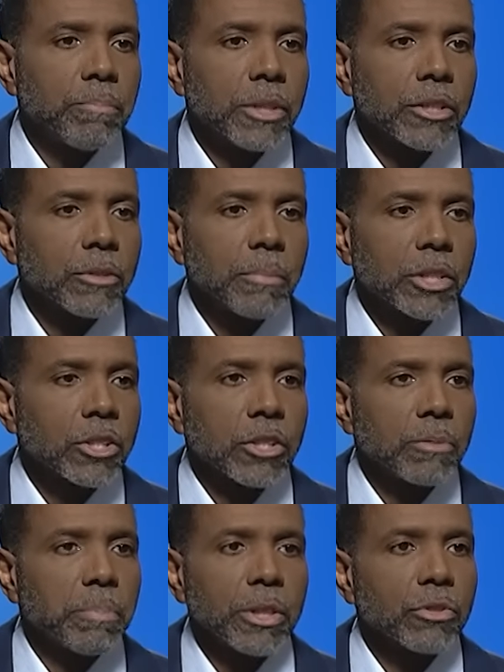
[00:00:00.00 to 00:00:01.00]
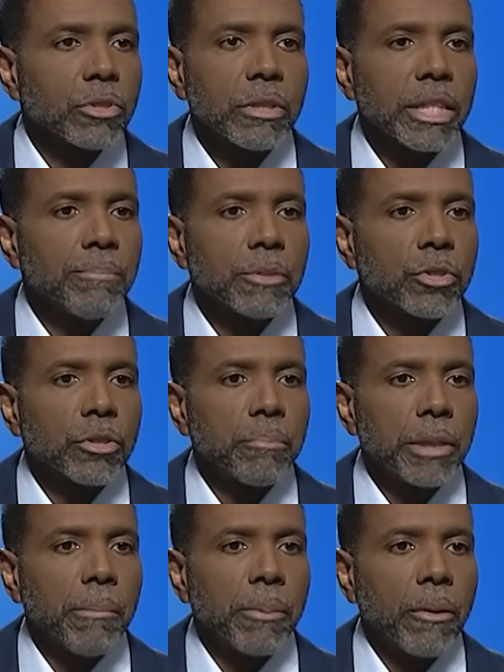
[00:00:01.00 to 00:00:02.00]
just a bunch of spiritual immature
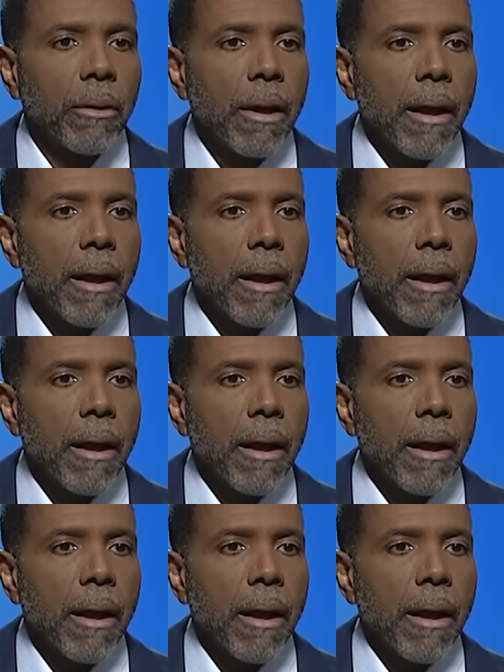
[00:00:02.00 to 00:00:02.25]
people